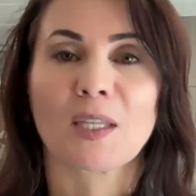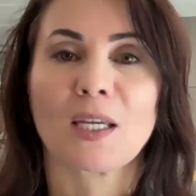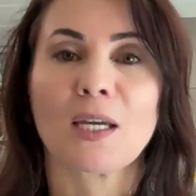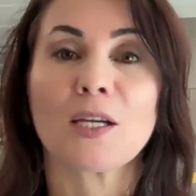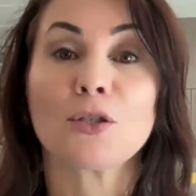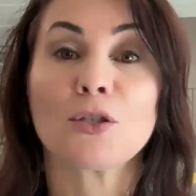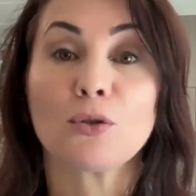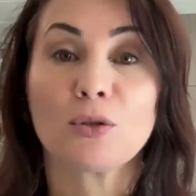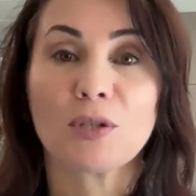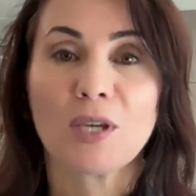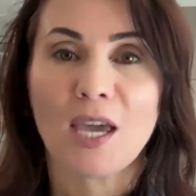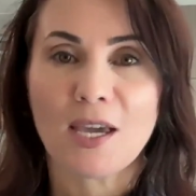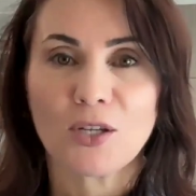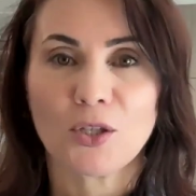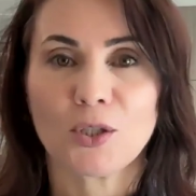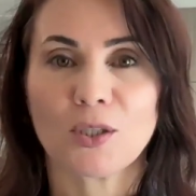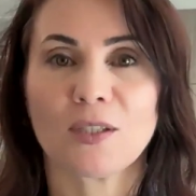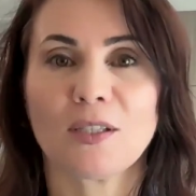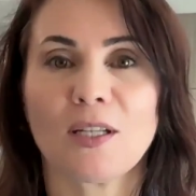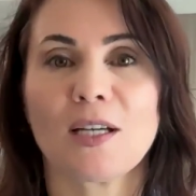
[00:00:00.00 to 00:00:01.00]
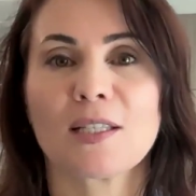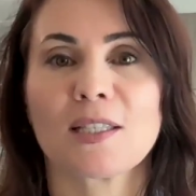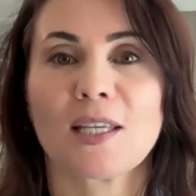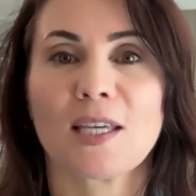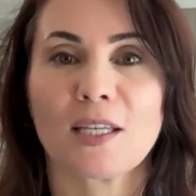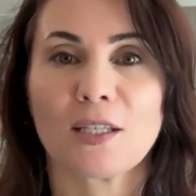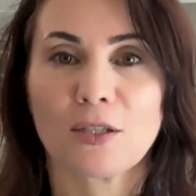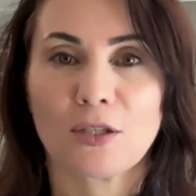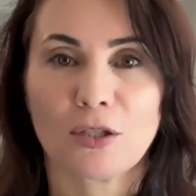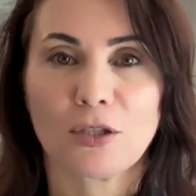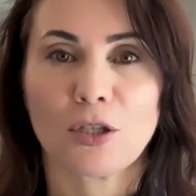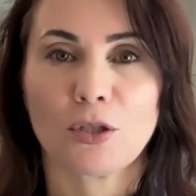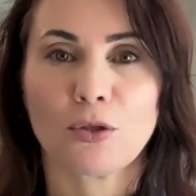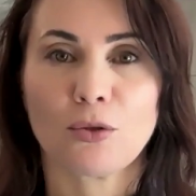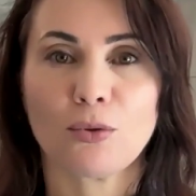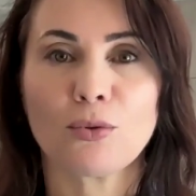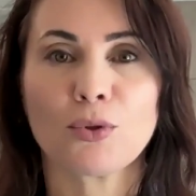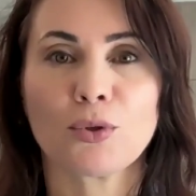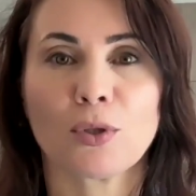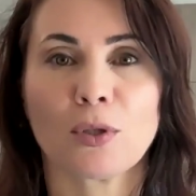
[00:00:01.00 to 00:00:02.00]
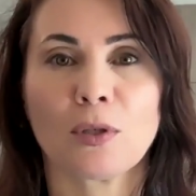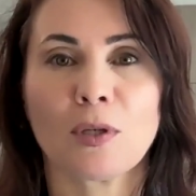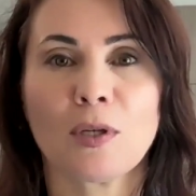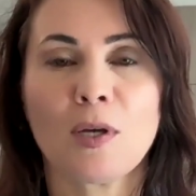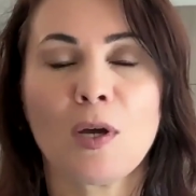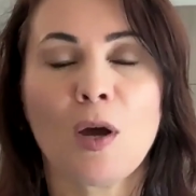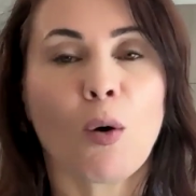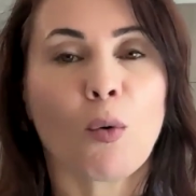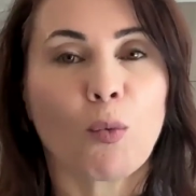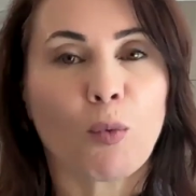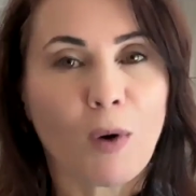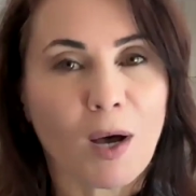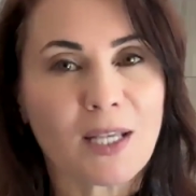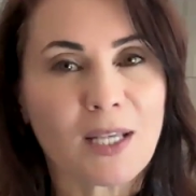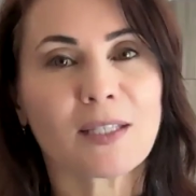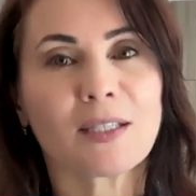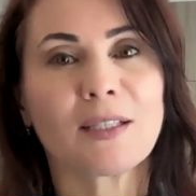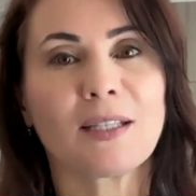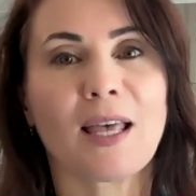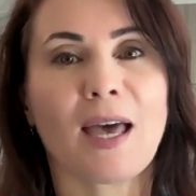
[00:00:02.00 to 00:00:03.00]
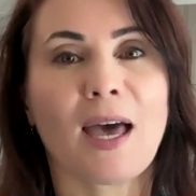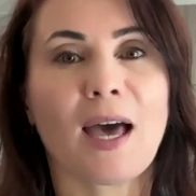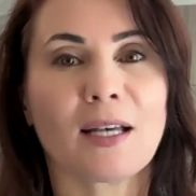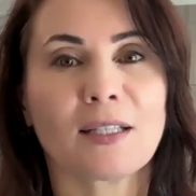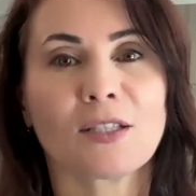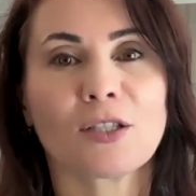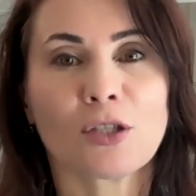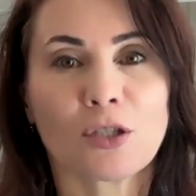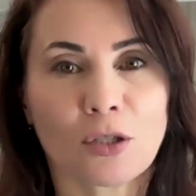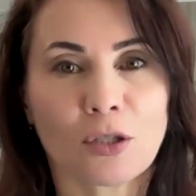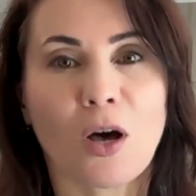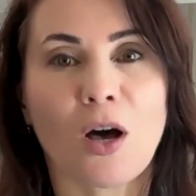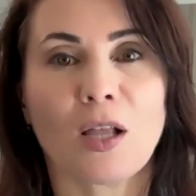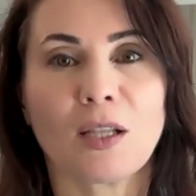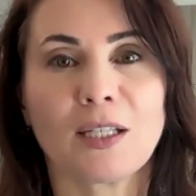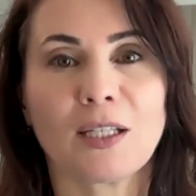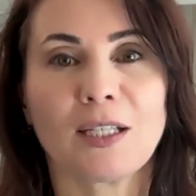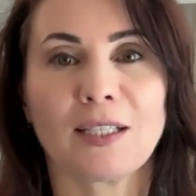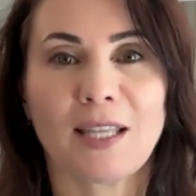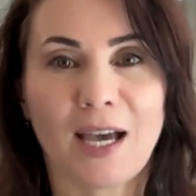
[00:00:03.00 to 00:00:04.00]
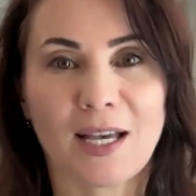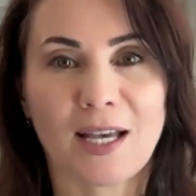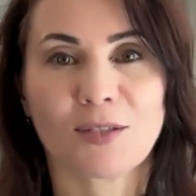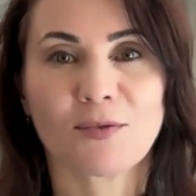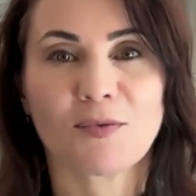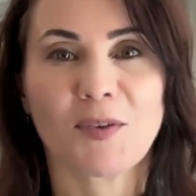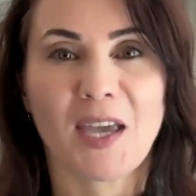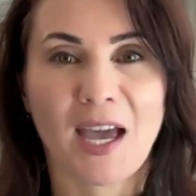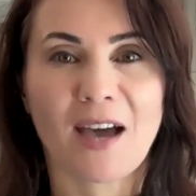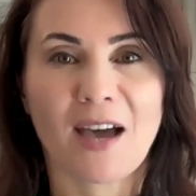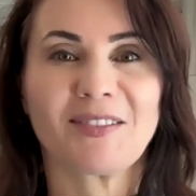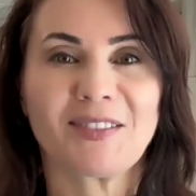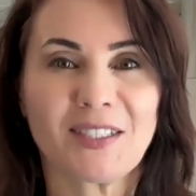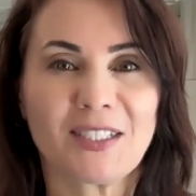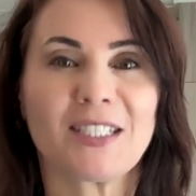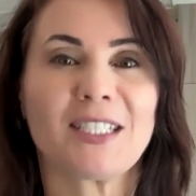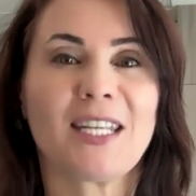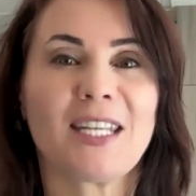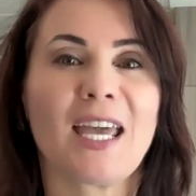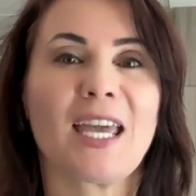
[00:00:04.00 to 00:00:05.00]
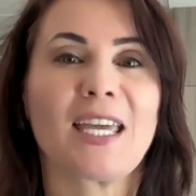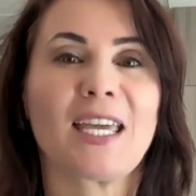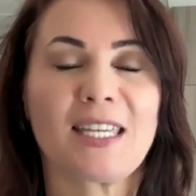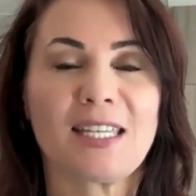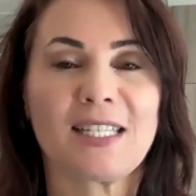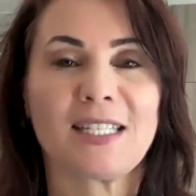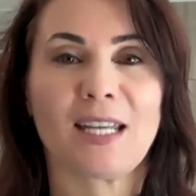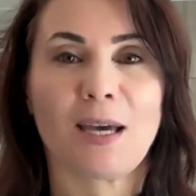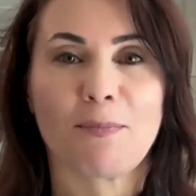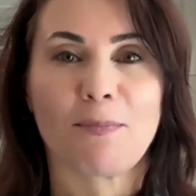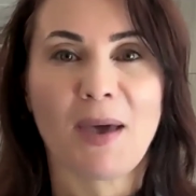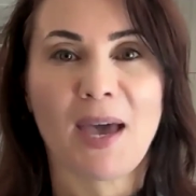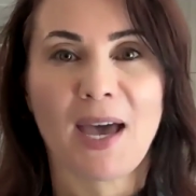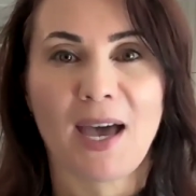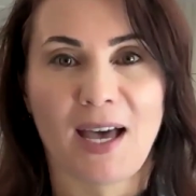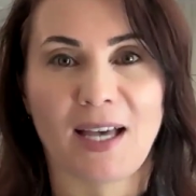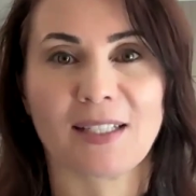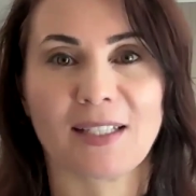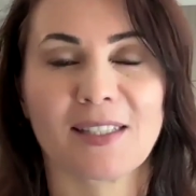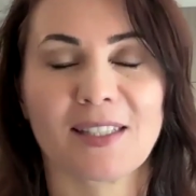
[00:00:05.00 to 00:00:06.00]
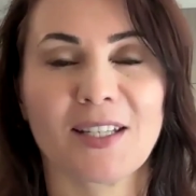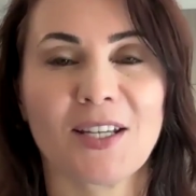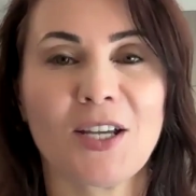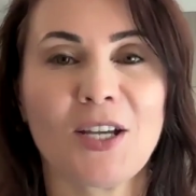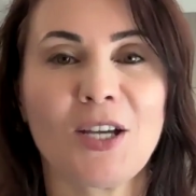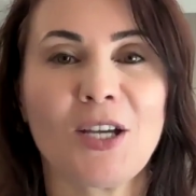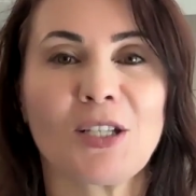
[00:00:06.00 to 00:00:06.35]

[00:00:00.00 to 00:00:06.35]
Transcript: education as an institution wasn't as solid as we have today in the past.